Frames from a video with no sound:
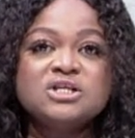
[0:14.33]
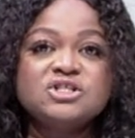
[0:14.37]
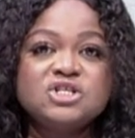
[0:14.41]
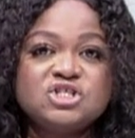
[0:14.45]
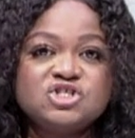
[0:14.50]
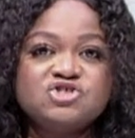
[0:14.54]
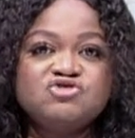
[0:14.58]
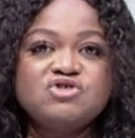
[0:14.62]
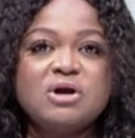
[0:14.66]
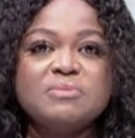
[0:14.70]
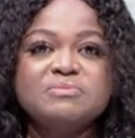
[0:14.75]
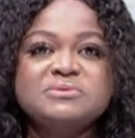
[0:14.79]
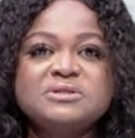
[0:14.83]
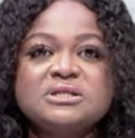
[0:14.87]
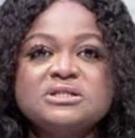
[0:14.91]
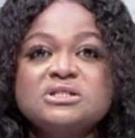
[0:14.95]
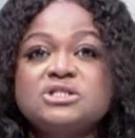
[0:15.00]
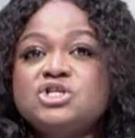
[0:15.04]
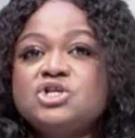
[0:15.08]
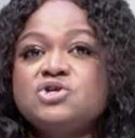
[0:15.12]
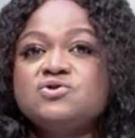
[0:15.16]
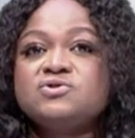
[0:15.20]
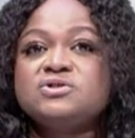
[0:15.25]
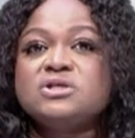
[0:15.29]

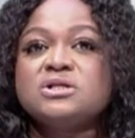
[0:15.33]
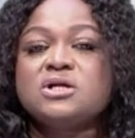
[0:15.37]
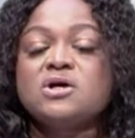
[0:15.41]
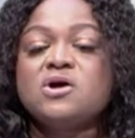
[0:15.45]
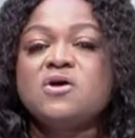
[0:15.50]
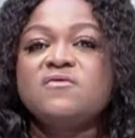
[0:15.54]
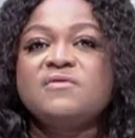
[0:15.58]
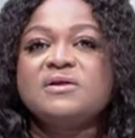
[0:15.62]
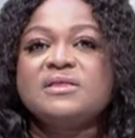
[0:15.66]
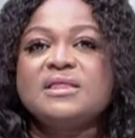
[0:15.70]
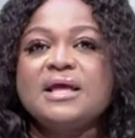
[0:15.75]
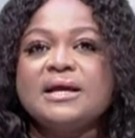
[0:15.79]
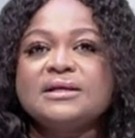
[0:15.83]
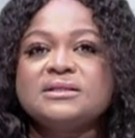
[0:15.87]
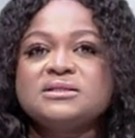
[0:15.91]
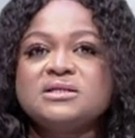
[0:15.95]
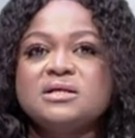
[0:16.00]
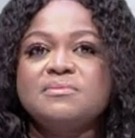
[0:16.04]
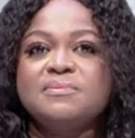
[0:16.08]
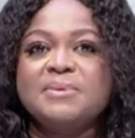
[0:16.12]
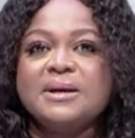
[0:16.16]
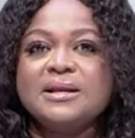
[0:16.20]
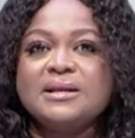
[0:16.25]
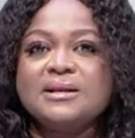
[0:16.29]
disrupted due to the COVID
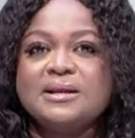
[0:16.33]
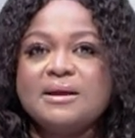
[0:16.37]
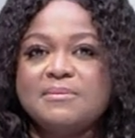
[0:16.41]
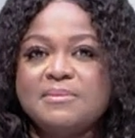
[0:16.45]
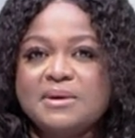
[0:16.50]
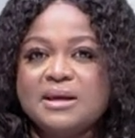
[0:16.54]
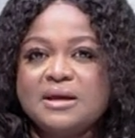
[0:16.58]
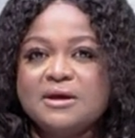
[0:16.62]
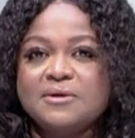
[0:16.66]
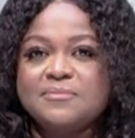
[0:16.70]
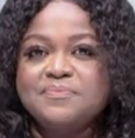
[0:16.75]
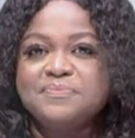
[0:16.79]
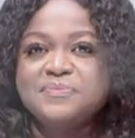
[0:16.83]
19 pandemic.